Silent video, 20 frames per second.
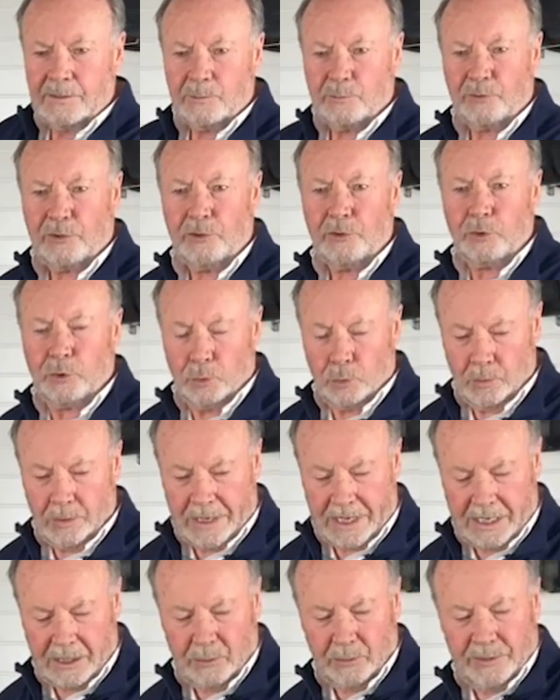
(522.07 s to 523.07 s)
Procore
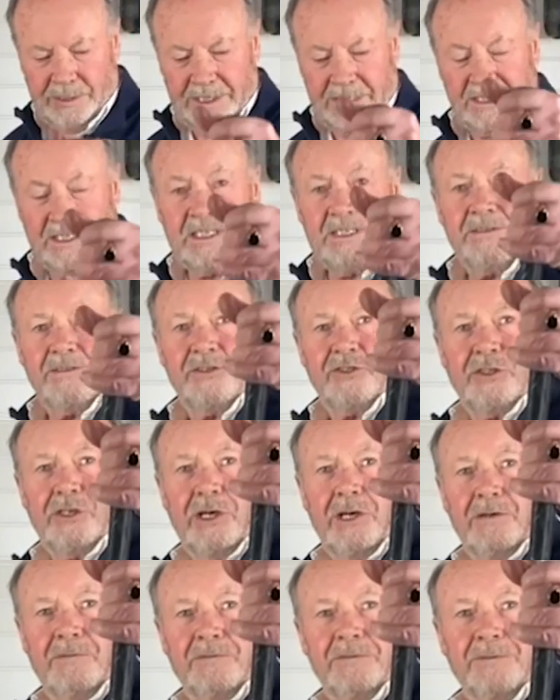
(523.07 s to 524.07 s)
now is in the
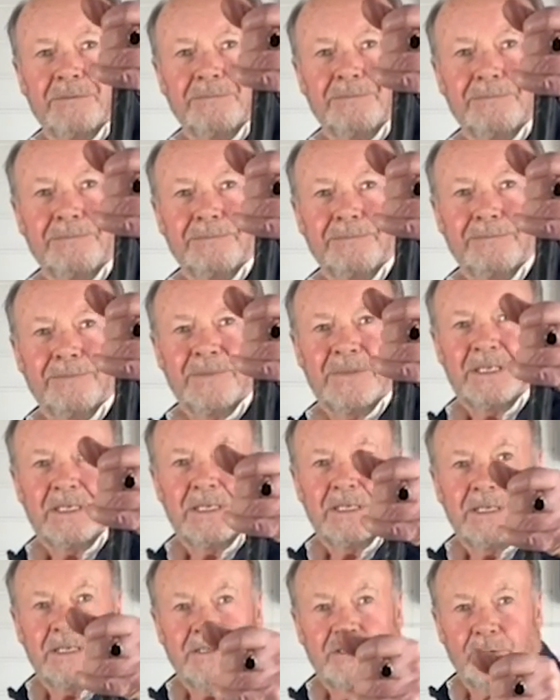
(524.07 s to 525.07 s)
shaft.
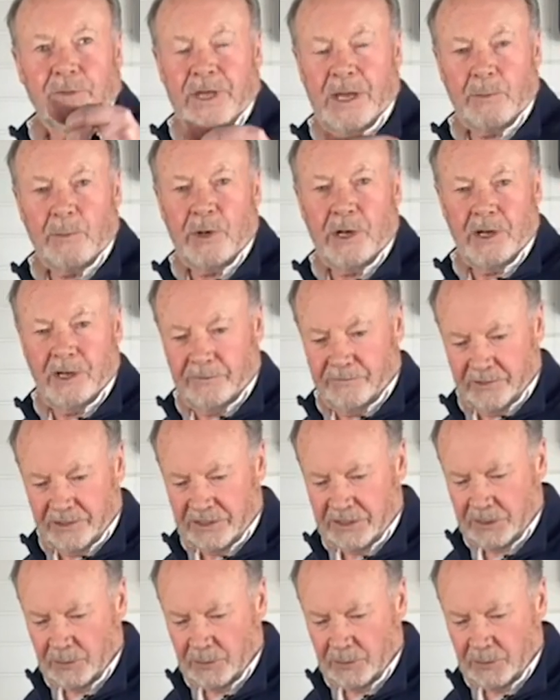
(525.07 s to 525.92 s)
So that part of it's